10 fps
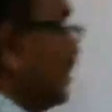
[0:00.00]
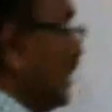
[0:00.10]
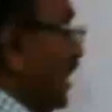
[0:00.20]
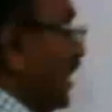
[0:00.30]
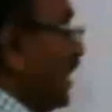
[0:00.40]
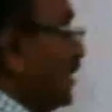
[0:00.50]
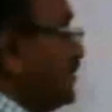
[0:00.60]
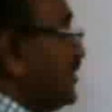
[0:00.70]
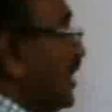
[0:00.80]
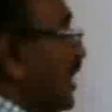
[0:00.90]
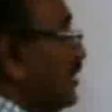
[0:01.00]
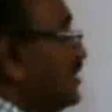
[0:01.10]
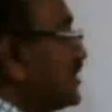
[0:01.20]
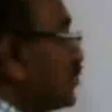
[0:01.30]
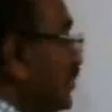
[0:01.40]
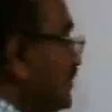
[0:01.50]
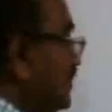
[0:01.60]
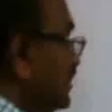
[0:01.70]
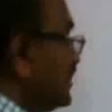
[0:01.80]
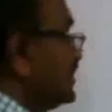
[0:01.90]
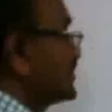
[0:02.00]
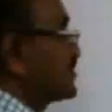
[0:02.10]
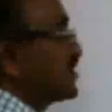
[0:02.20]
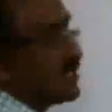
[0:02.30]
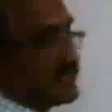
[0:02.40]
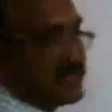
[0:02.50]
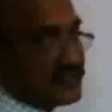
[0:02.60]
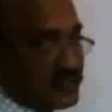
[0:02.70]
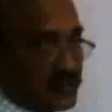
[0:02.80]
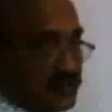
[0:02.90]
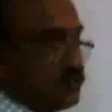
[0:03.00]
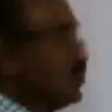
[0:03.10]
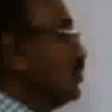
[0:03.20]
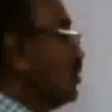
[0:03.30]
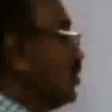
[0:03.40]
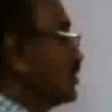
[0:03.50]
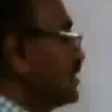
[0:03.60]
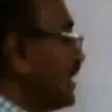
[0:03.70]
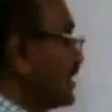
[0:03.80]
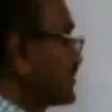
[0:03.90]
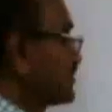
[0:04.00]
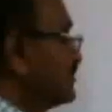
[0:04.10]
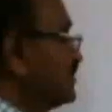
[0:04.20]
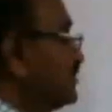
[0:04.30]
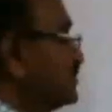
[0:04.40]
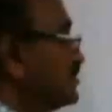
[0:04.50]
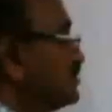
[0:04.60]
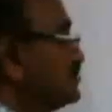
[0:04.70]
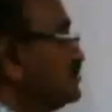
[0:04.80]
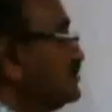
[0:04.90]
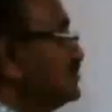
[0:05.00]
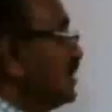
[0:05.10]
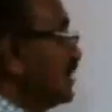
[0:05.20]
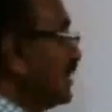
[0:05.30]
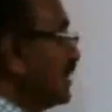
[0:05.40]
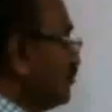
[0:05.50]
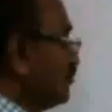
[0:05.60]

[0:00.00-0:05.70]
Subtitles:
and liquid is changing to gas. Now,